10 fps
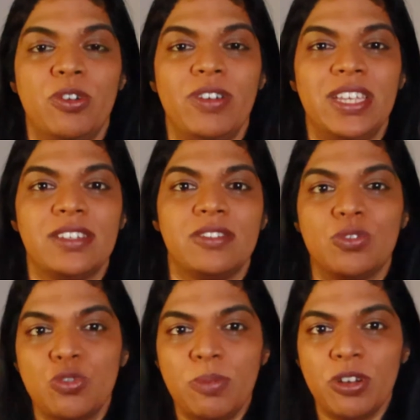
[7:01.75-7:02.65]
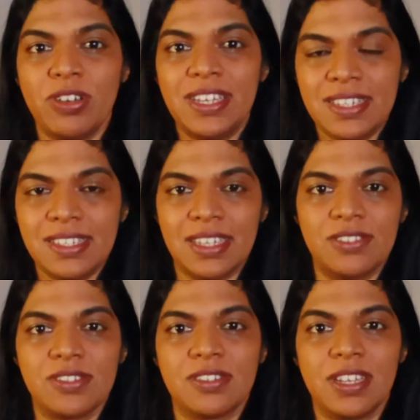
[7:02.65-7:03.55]
rate. So coupon rate is
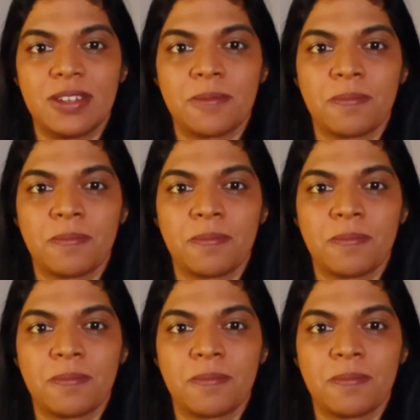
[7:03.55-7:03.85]
interest rate.